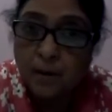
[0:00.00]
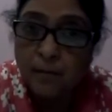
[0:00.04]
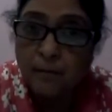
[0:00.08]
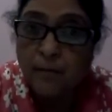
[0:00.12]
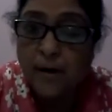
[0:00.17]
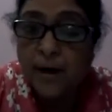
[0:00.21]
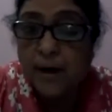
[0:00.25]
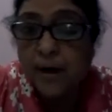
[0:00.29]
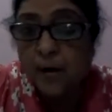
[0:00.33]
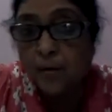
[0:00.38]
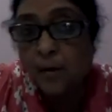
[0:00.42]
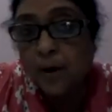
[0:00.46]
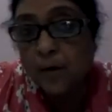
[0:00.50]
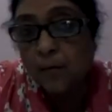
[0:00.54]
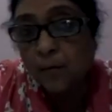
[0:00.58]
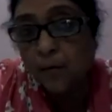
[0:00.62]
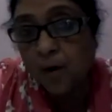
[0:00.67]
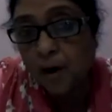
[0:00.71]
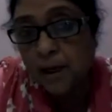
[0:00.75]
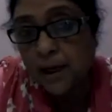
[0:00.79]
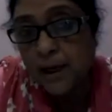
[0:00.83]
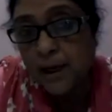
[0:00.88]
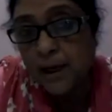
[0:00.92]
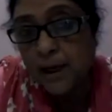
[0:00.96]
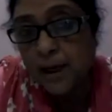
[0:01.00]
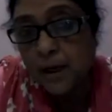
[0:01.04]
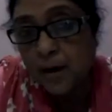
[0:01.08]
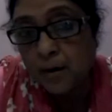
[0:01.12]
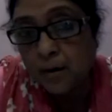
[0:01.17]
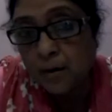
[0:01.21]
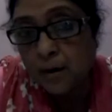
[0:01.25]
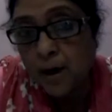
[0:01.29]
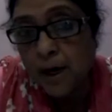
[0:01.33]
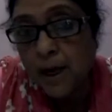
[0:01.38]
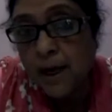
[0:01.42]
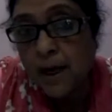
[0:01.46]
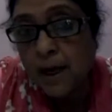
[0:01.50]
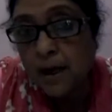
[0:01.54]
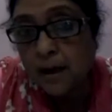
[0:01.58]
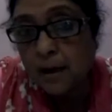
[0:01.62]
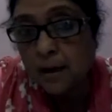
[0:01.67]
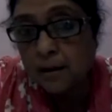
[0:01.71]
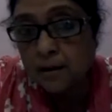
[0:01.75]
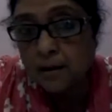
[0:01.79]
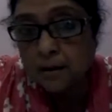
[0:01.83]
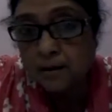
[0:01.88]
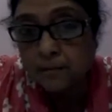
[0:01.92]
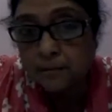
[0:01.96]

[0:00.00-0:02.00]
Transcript: when you are walking in your yard.